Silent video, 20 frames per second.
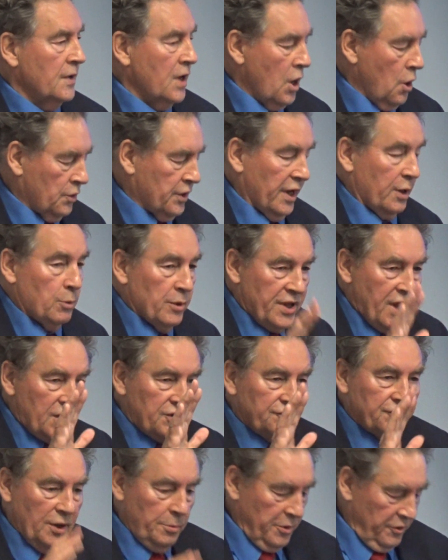Okay, well
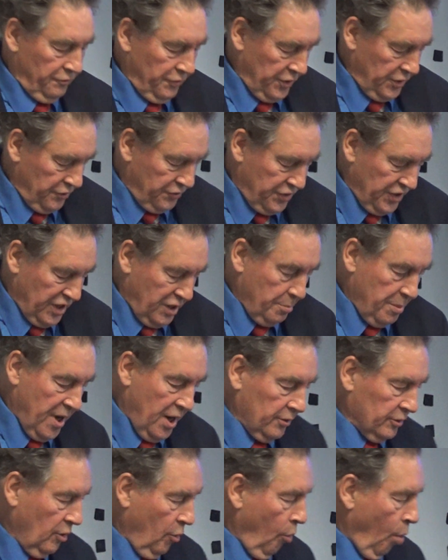that's something for you to think
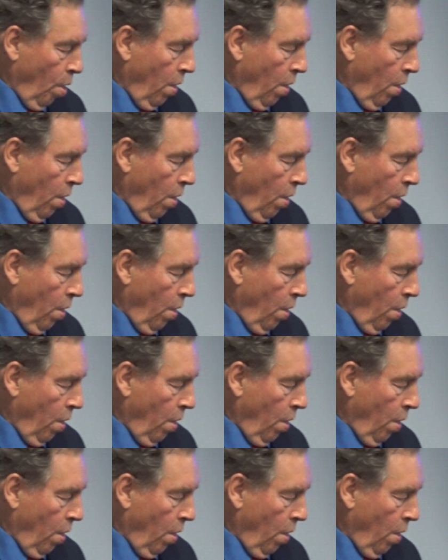about.